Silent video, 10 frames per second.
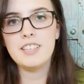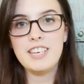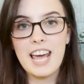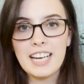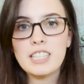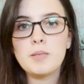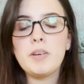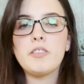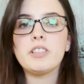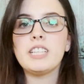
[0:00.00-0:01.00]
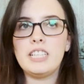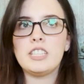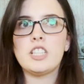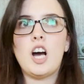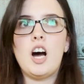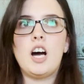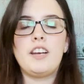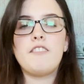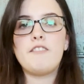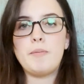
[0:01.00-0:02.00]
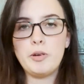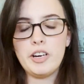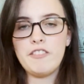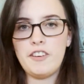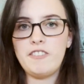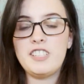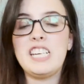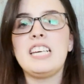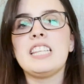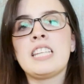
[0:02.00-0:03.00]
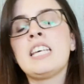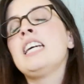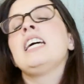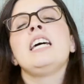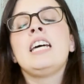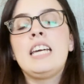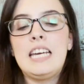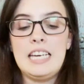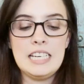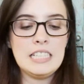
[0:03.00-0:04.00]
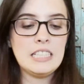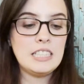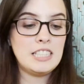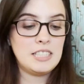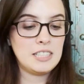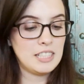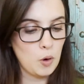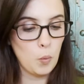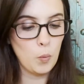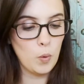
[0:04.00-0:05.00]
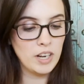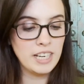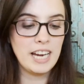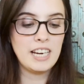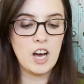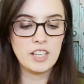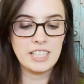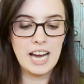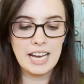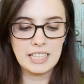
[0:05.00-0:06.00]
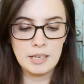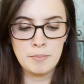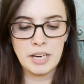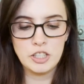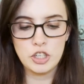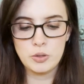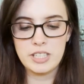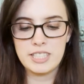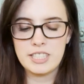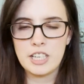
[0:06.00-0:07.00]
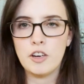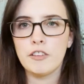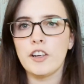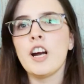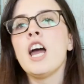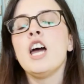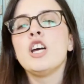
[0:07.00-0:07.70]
Next being released on February 15th is One Night on the Island by Josie Silver.